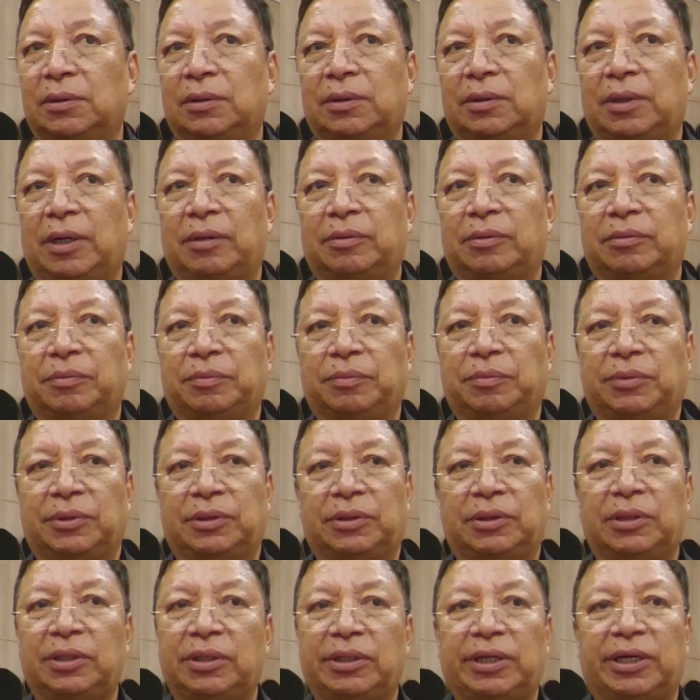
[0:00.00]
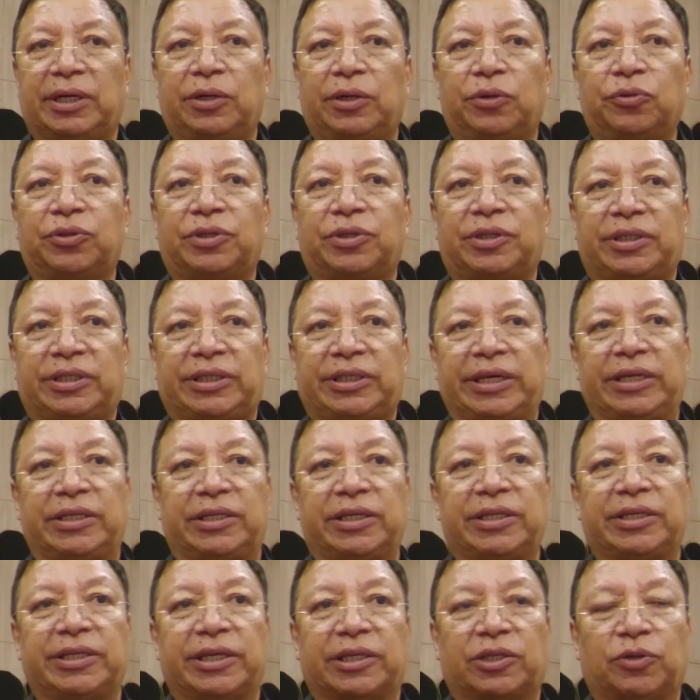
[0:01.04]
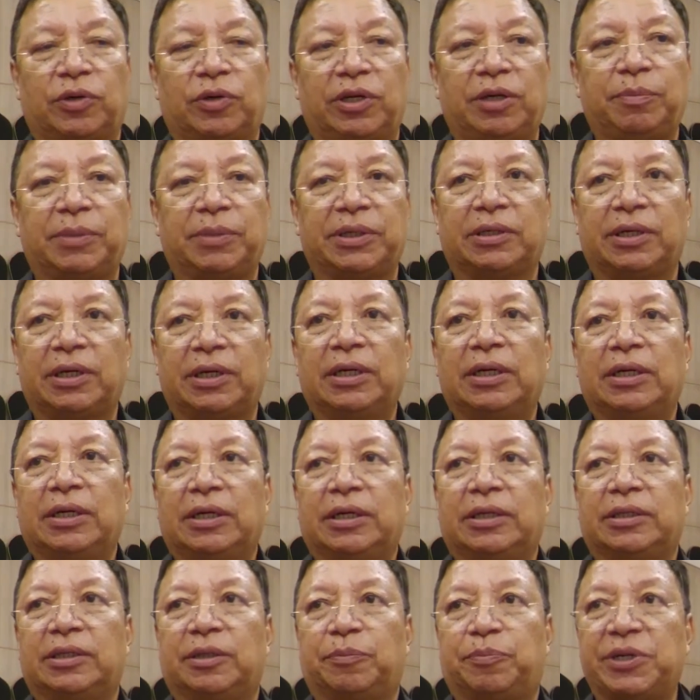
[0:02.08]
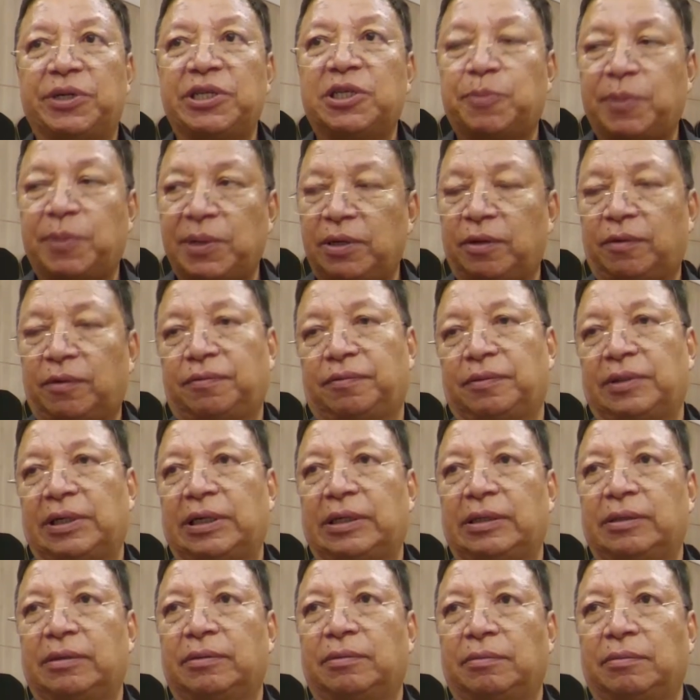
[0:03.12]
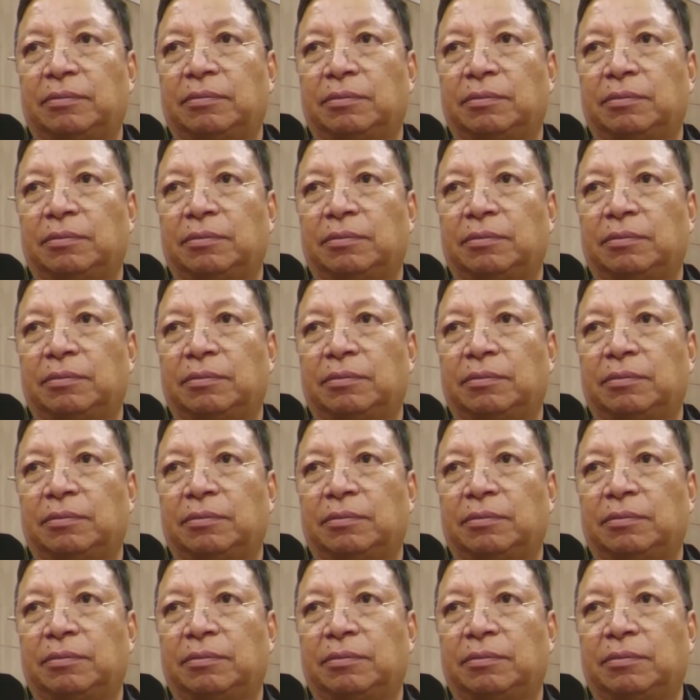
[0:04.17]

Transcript: now, no, there are no changes actually, but the principle of uh,